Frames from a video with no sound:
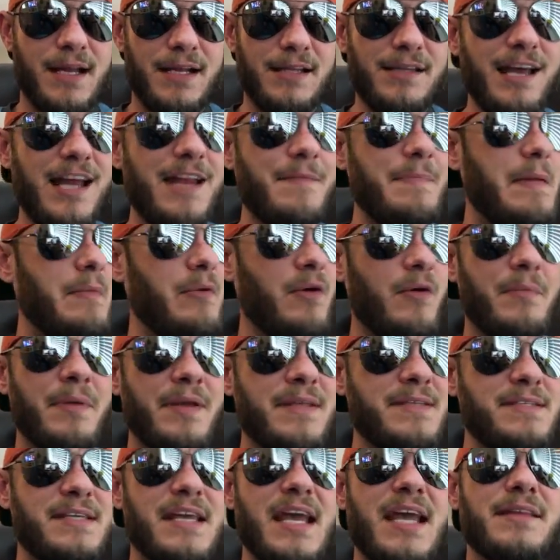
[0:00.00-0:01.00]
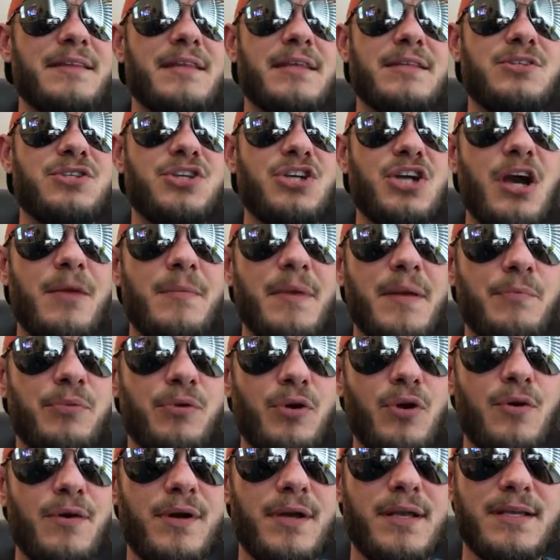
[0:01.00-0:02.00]
A lot of people have been saying that Jeremy
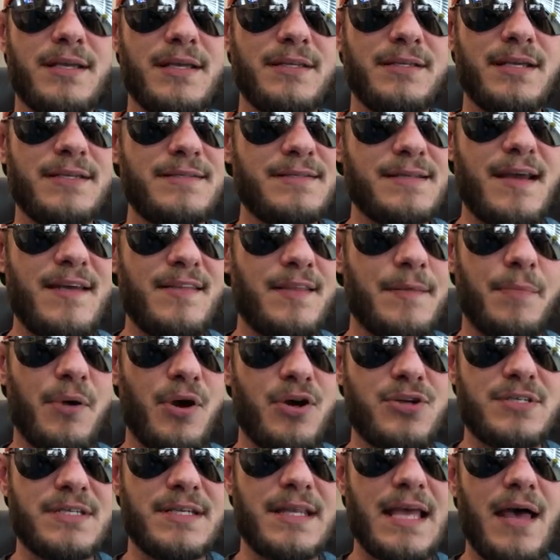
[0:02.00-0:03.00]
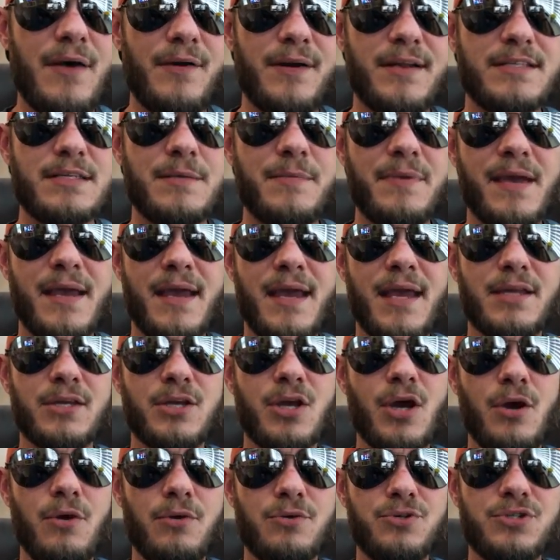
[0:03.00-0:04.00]
Pruitt doesn't have the personality to be a head
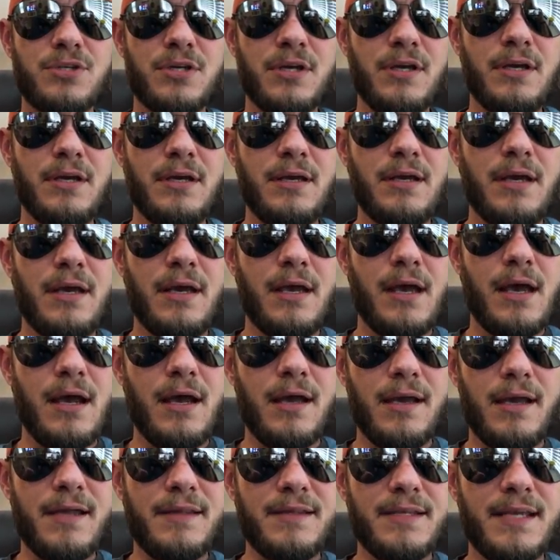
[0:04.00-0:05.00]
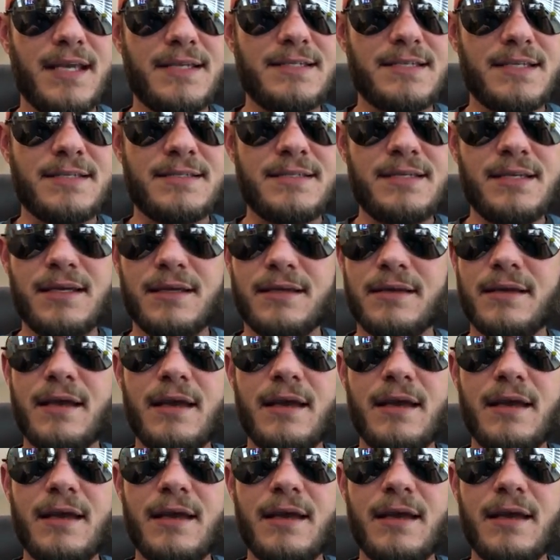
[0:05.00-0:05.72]
coach in the SEC.